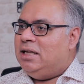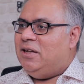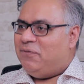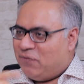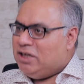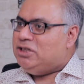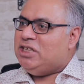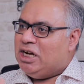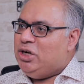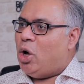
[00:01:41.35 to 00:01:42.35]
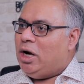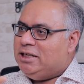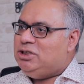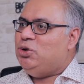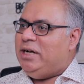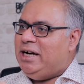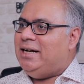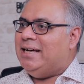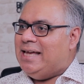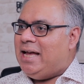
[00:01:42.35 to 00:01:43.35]
The functional knowledge you
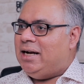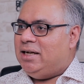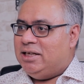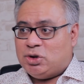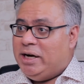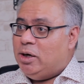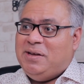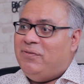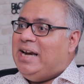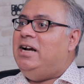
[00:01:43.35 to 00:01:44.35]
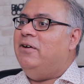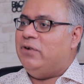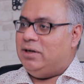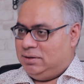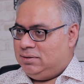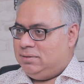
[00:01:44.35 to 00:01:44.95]
need to gain is going to be very different.